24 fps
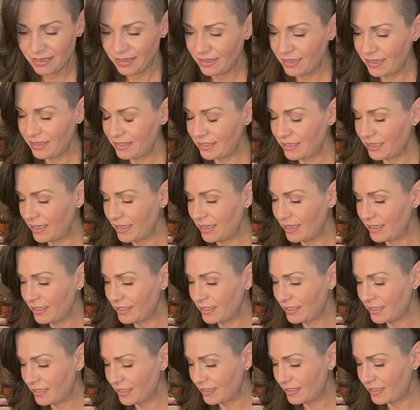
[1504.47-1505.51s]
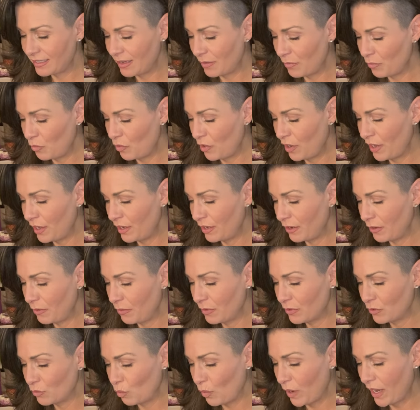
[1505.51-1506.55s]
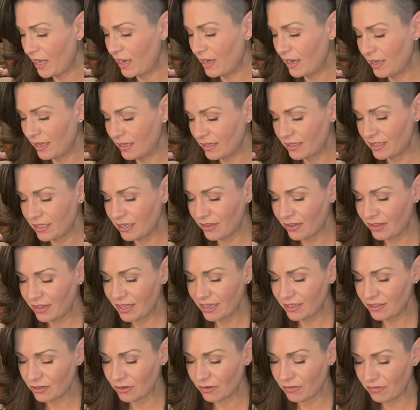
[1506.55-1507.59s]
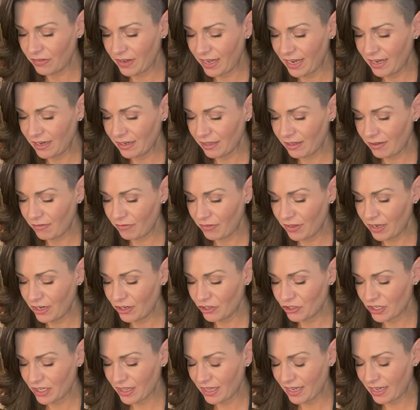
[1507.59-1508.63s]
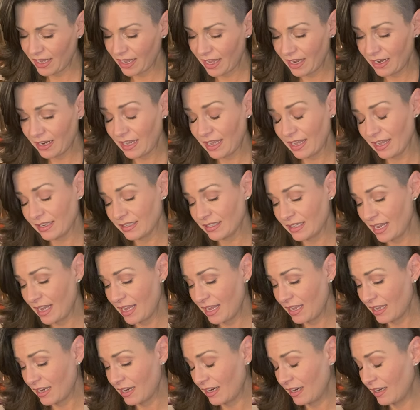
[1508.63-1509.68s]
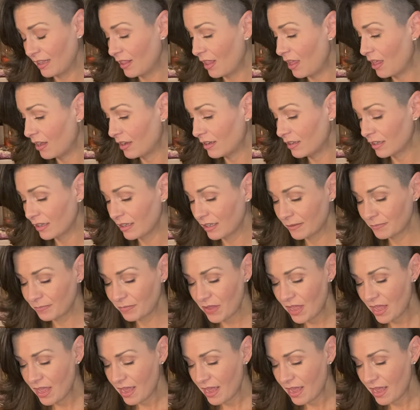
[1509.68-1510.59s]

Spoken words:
This is someone who is waiting until things are finally finished and they kind of can't take it any longer.